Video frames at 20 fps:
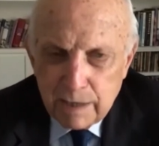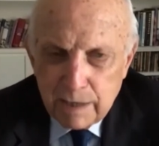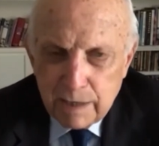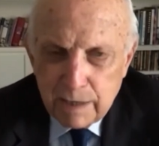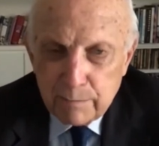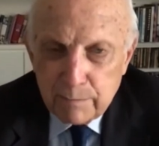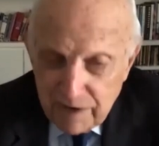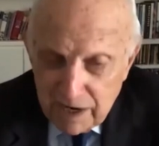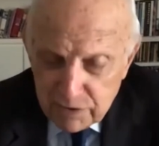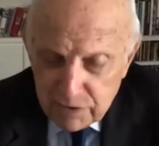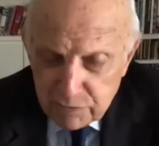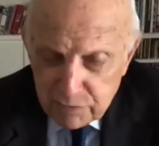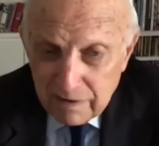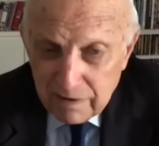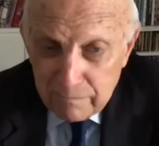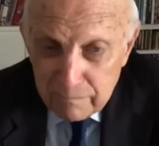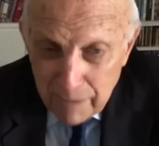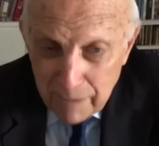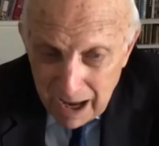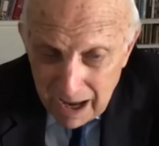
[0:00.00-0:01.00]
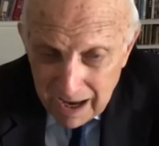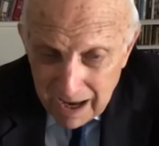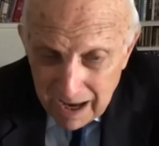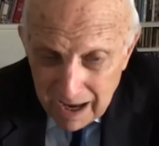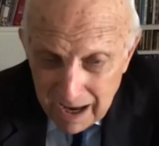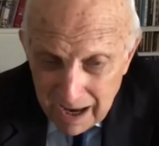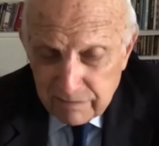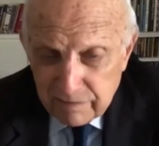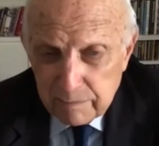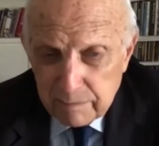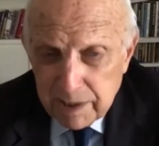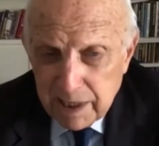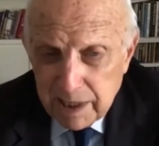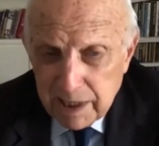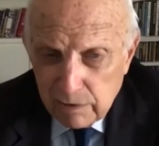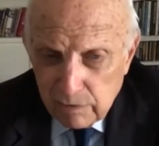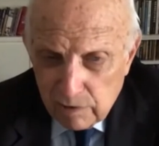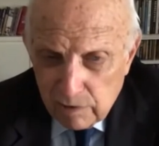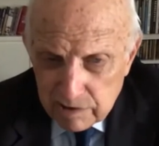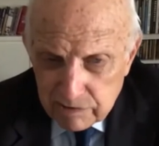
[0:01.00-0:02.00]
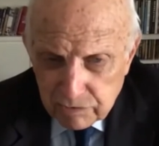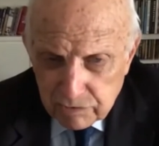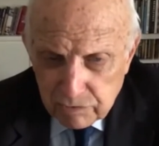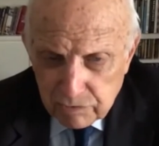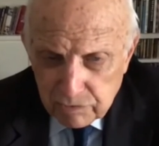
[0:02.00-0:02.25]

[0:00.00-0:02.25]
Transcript: a professor of mine from Yale Law